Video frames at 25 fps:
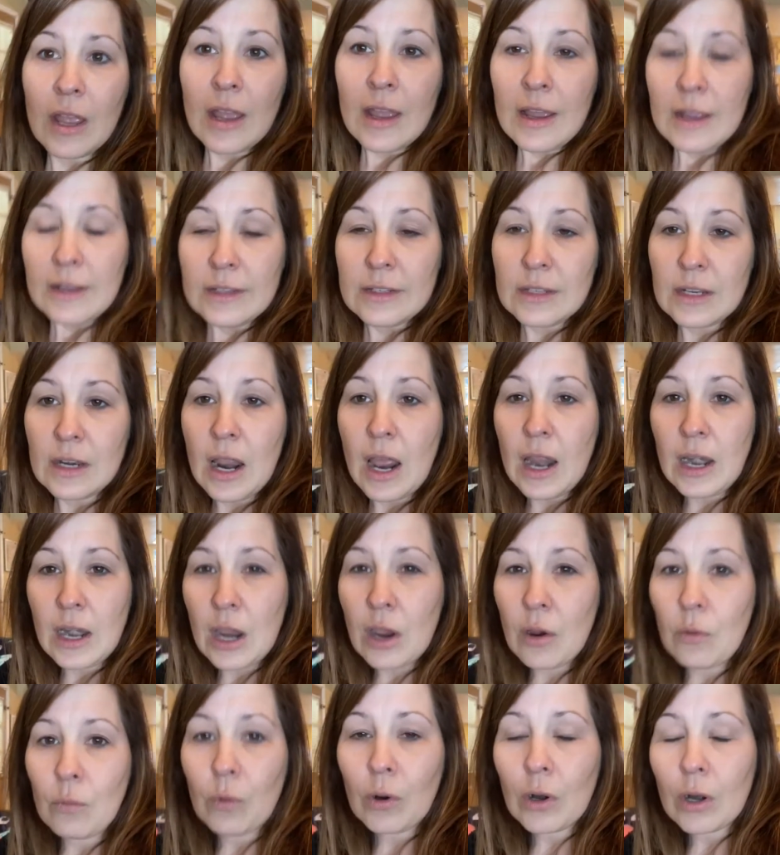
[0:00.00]
Tonight
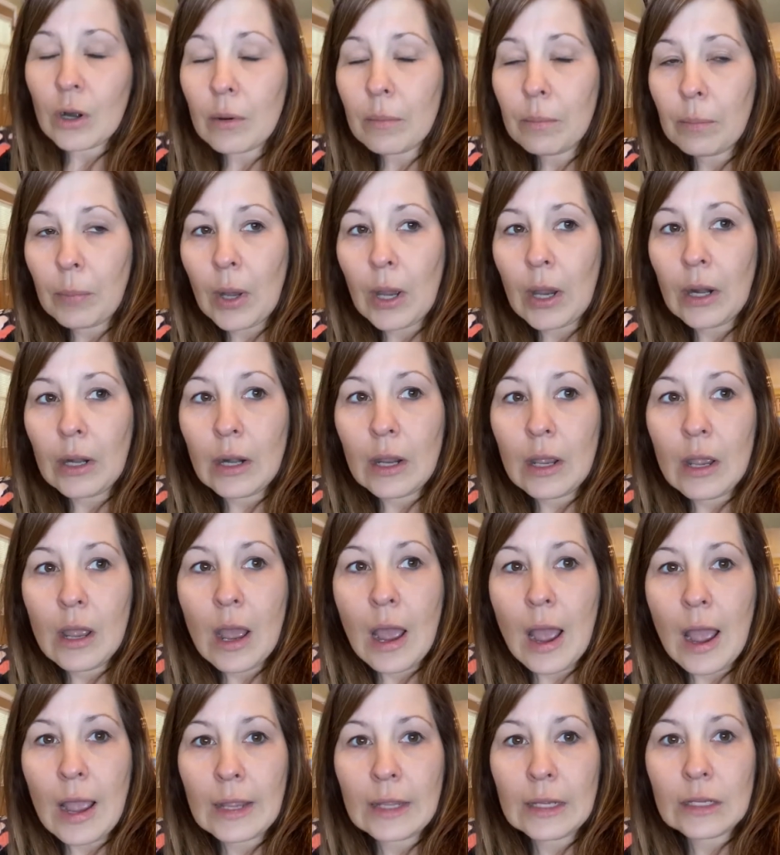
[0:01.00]
I work, but
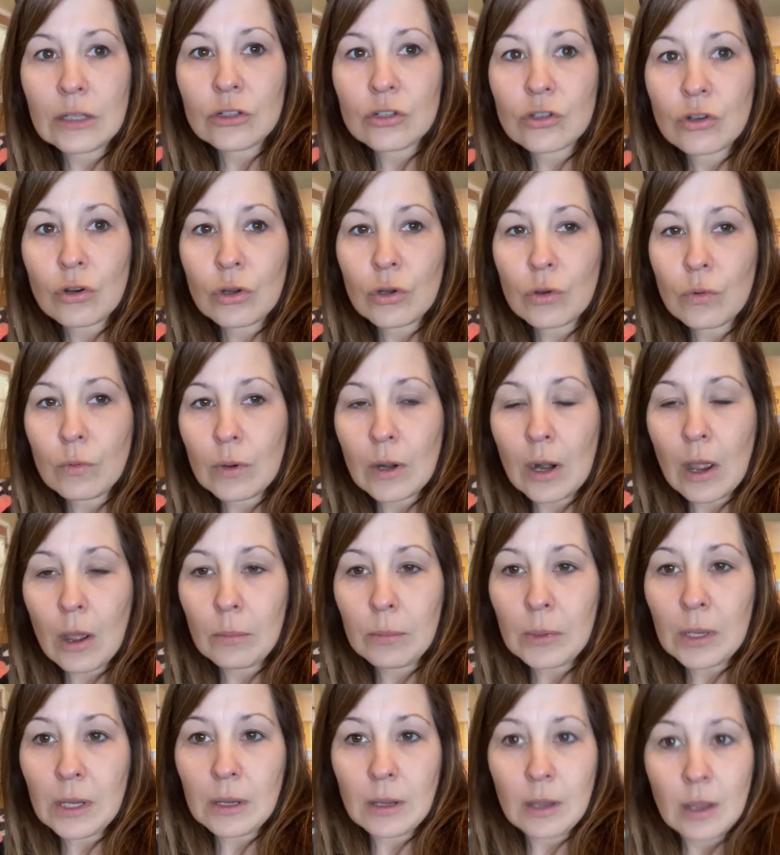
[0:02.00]
I can show you what I'll
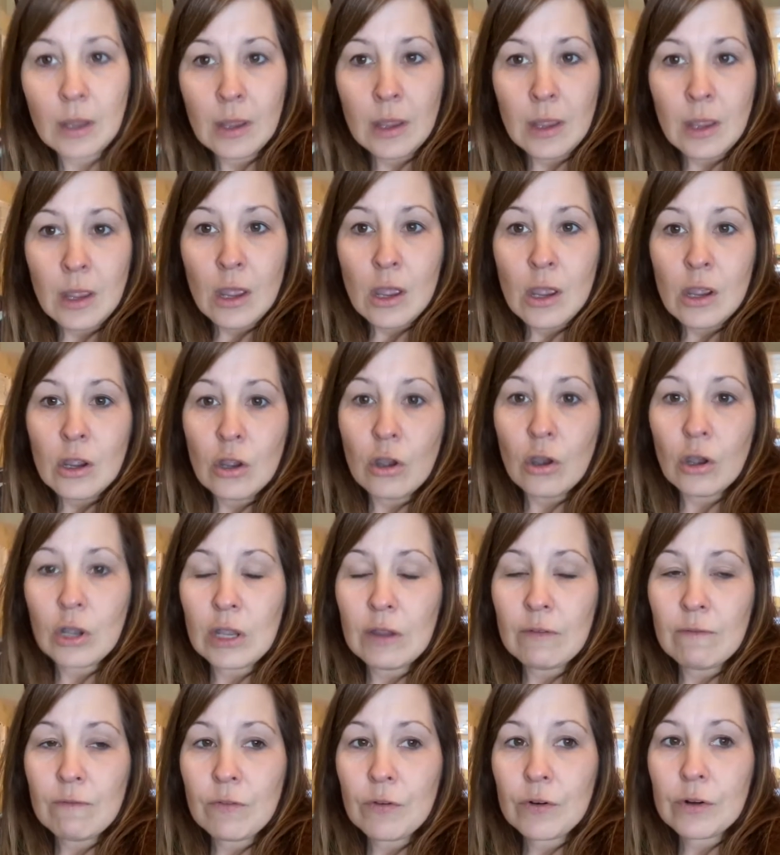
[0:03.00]
be
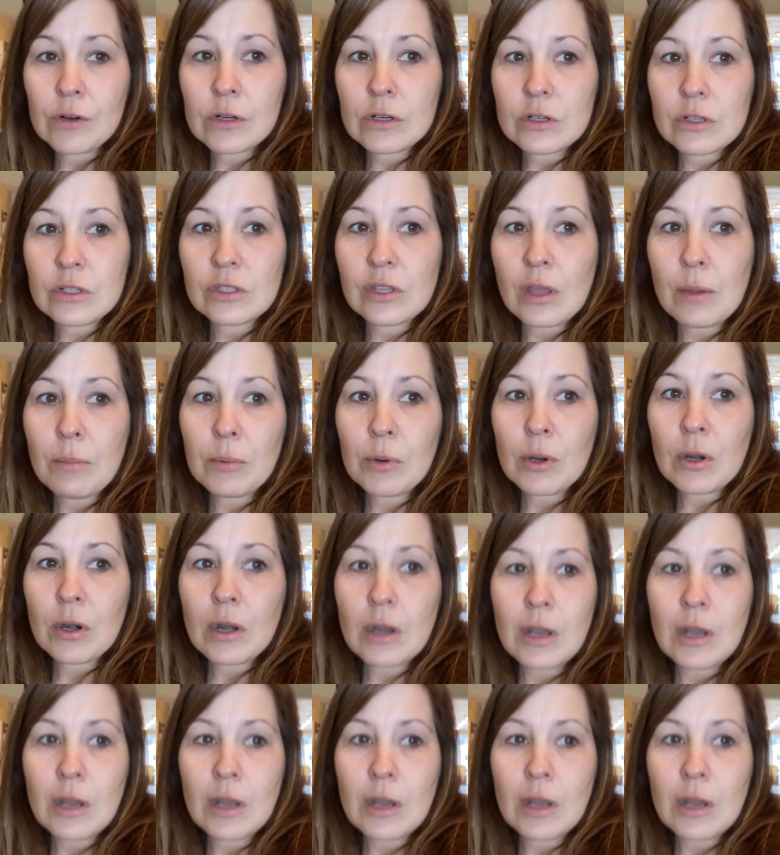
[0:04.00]
cooking for supper.